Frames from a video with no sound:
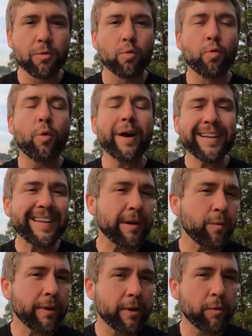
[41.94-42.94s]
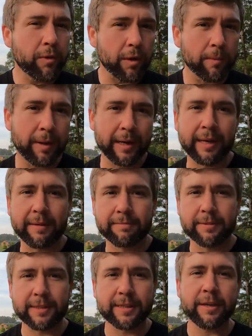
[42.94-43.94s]
What can we do with our money
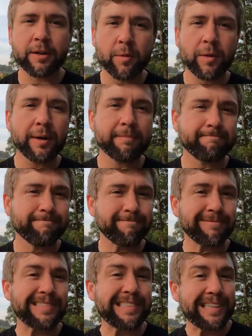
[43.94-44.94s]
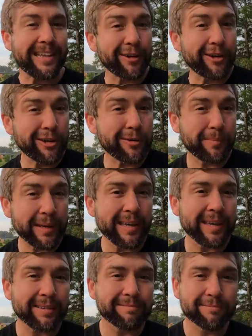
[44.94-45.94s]
to say, you know what, there could
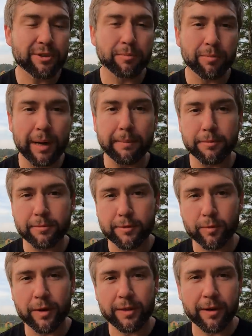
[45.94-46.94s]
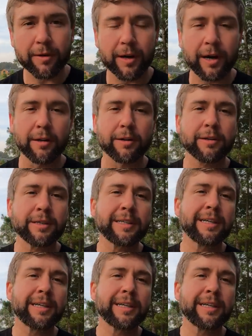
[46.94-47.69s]
be some problems with our dollar.